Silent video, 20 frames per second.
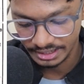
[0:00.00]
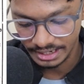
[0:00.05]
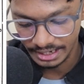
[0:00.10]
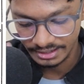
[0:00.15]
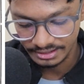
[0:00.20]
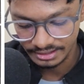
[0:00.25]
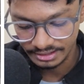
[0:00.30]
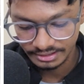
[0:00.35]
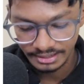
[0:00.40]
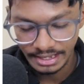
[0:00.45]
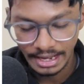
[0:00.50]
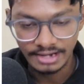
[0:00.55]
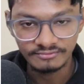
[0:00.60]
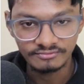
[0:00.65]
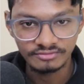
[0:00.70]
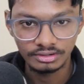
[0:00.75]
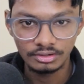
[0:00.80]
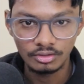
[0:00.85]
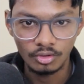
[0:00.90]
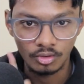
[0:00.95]
candidate can
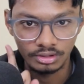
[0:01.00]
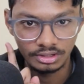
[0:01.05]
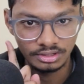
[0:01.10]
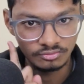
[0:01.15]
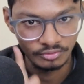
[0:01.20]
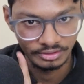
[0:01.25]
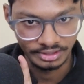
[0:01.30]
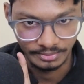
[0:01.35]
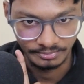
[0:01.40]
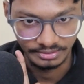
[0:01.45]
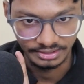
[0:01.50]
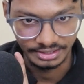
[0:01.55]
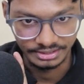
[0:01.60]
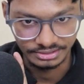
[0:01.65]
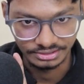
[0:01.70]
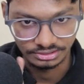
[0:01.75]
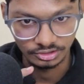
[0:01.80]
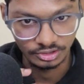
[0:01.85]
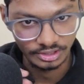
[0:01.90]
fill only one application.